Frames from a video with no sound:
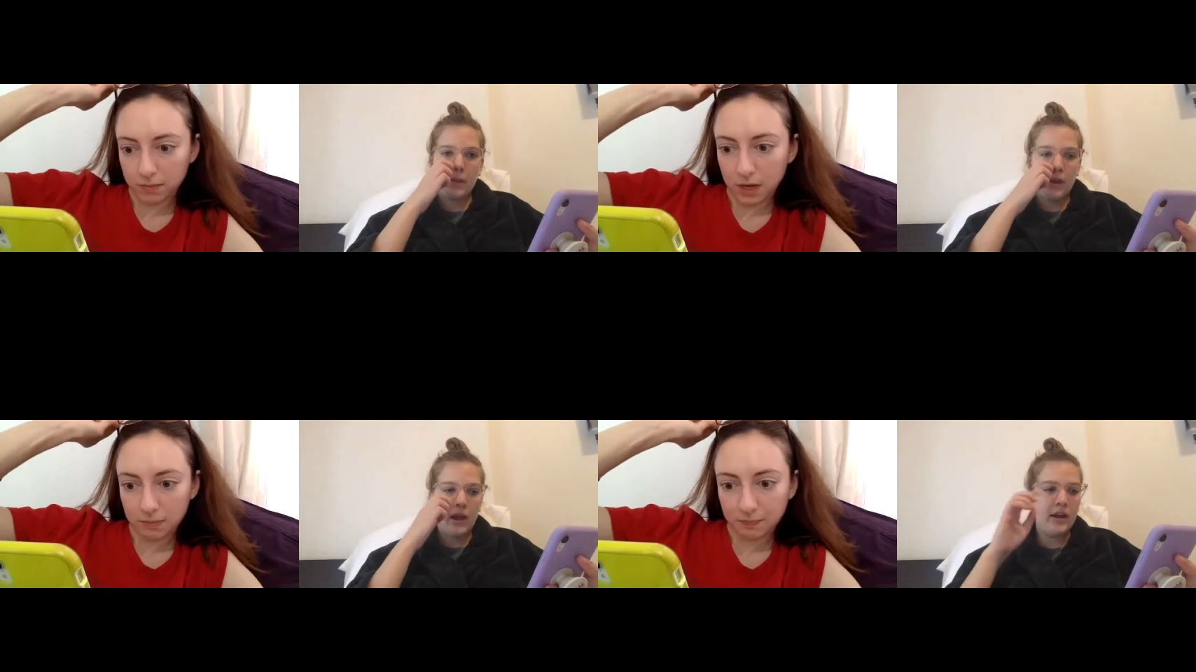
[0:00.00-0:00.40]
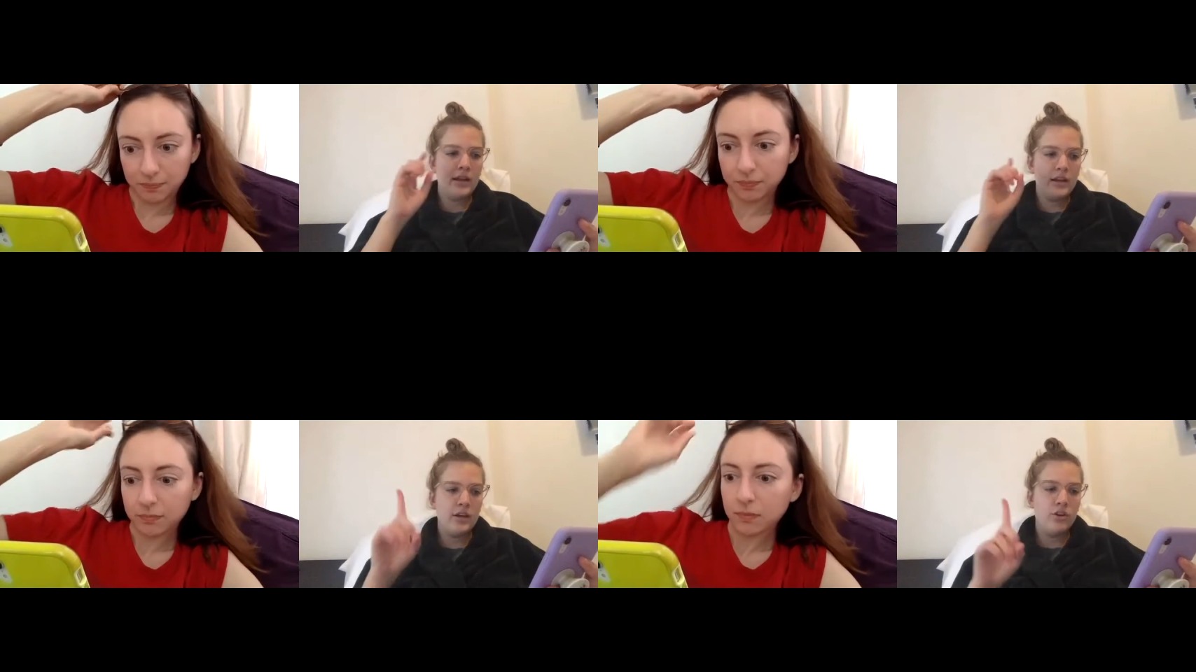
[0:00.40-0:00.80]
Speaker 1: Yeah. And
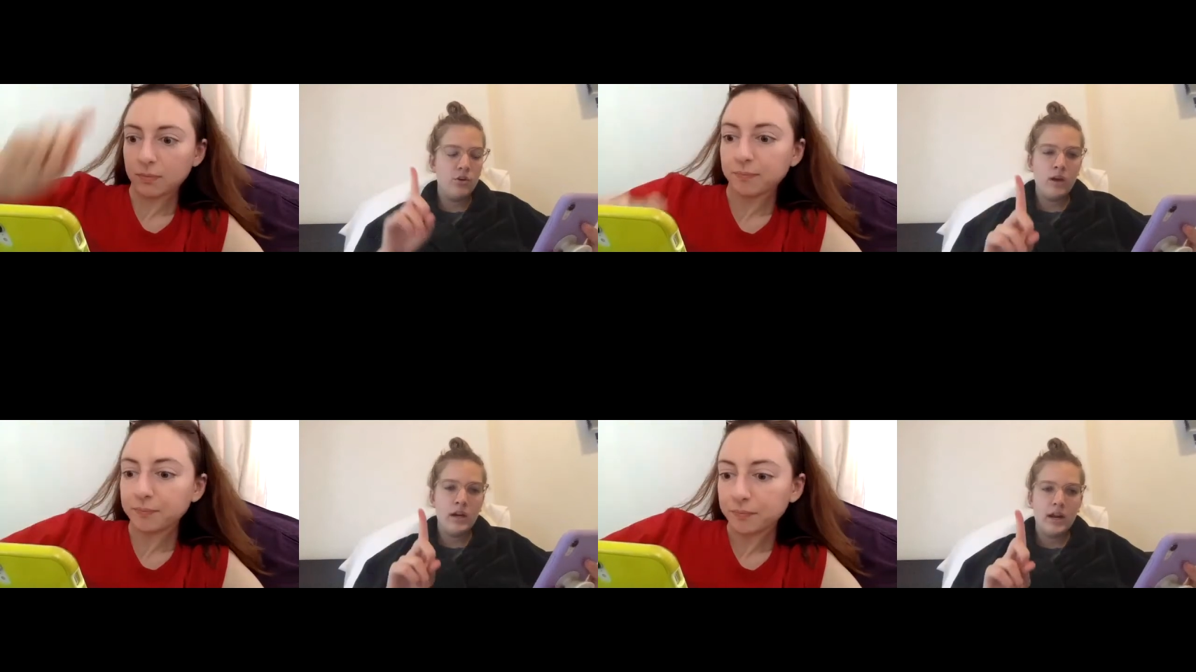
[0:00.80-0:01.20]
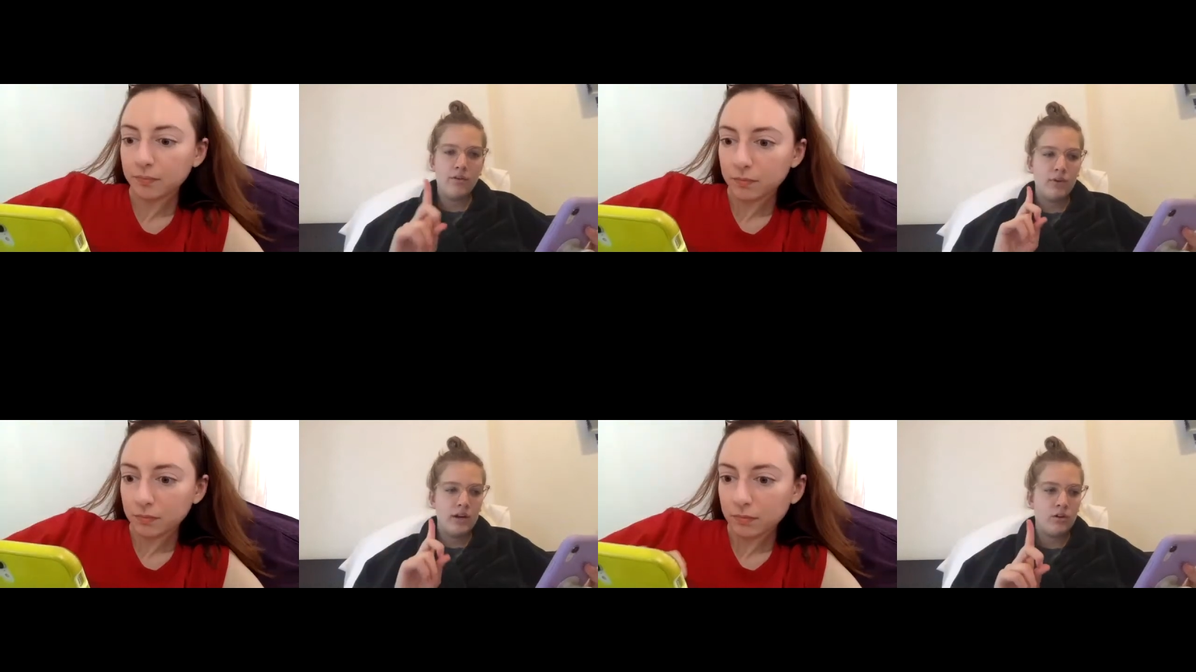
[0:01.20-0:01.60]
it, you know what? And I
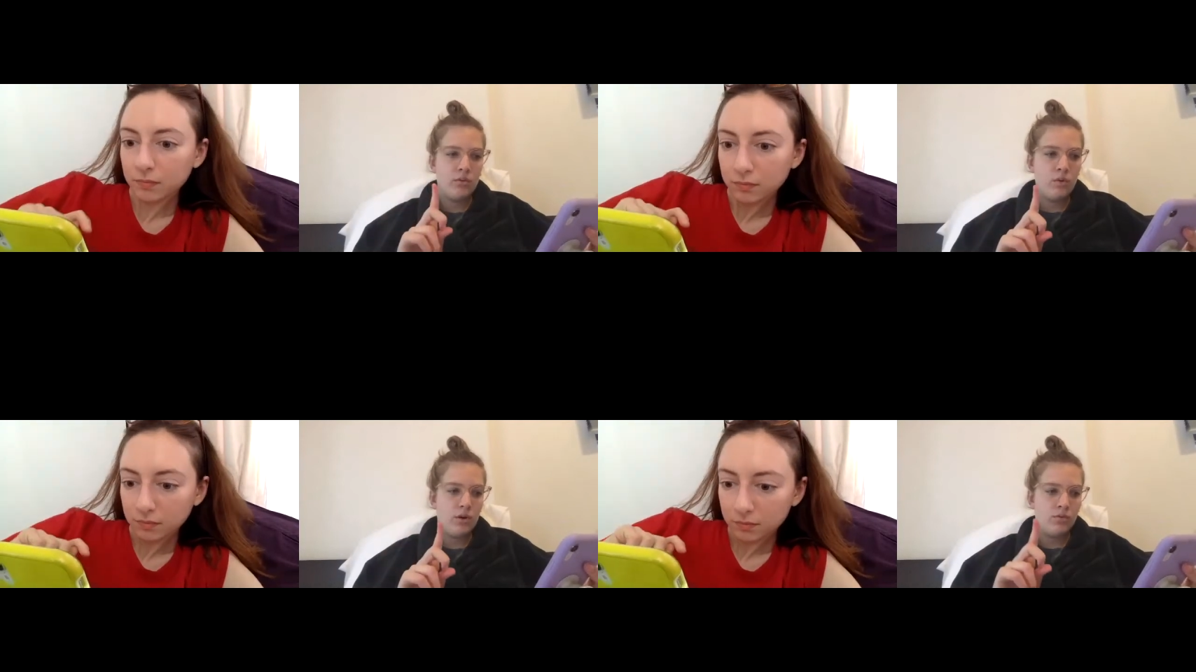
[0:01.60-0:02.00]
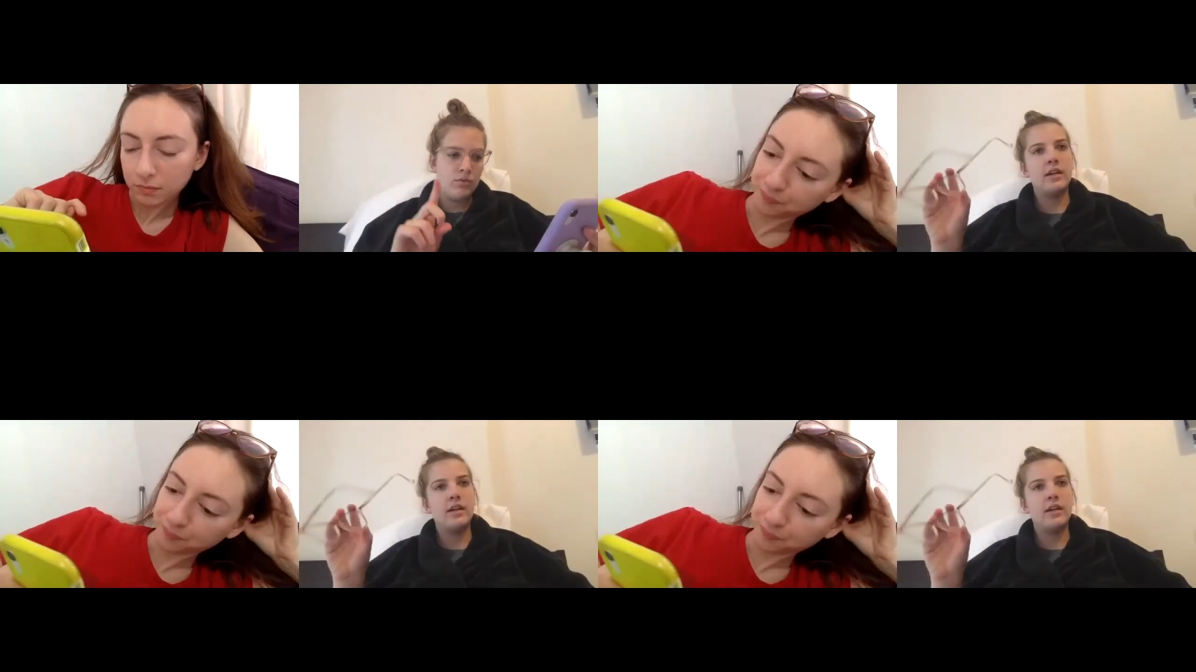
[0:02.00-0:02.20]
read a quote.